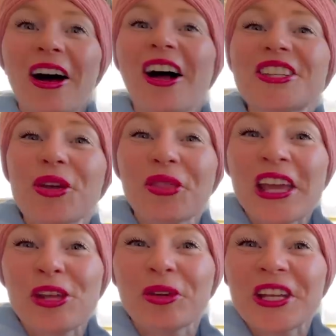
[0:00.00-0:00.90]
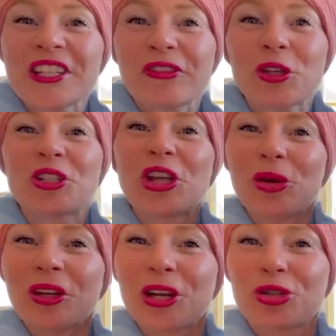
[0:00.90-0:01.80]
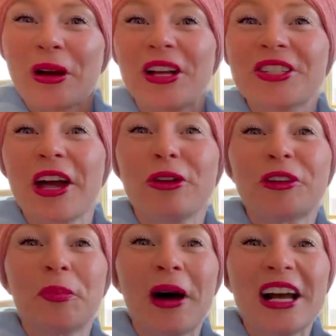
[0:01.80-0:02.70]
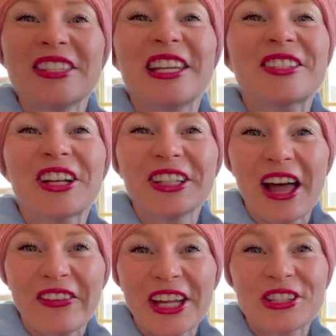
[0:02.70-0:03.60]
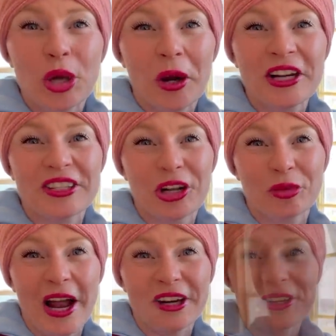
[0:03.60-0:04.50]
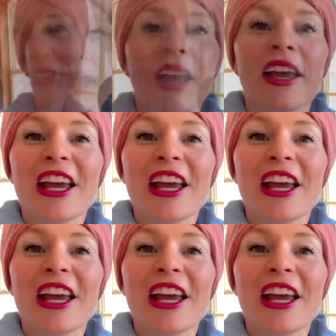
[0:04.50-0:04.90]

Also, thank you, Lisa, for this cute little trail saddle for Buzz. He's gonna love it and so are his little riders.